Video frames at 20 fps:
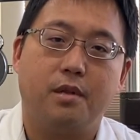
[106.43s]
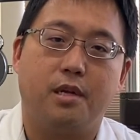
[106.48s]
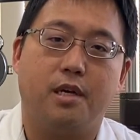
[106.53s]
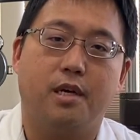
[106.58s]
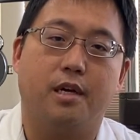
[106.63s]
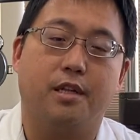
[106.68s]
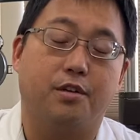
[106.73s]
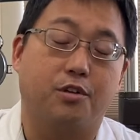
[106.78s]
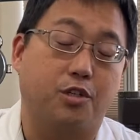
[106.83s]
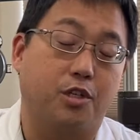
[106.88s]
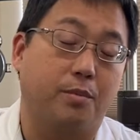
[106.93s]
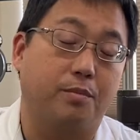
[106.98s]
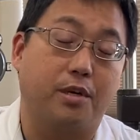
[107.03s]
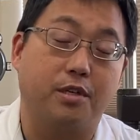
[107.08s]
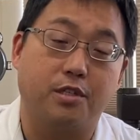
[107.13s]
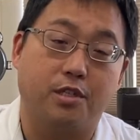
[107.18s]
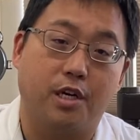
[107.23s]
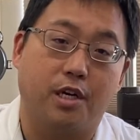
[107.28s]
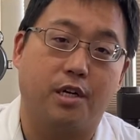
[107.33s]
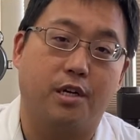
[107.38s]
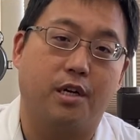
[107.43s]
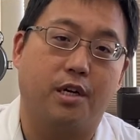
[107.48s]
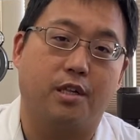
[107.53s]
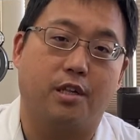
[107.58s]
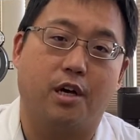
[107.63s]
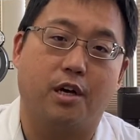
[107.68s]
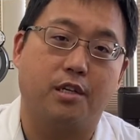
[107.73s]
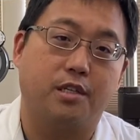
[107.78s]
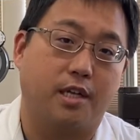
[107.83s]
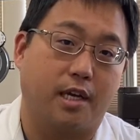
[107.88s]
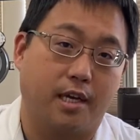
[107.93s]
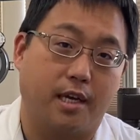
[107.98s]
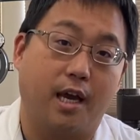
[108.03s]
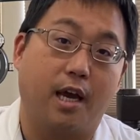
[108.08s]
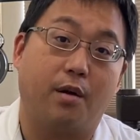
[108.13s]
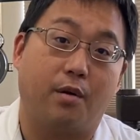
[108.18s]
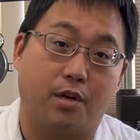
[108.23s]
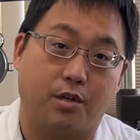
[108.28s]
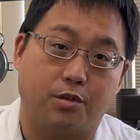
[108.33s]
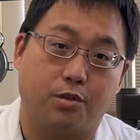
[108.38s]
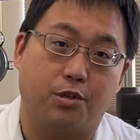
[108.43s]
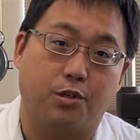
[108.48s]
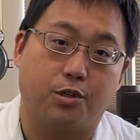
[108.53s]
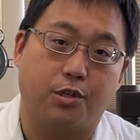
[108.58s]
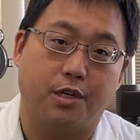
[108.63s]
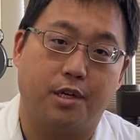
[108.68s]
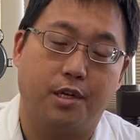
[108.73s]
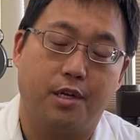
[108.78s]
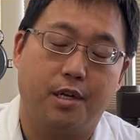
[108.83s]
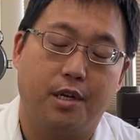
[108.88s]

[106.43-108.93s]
They're sometimes done alongside cataract surgery.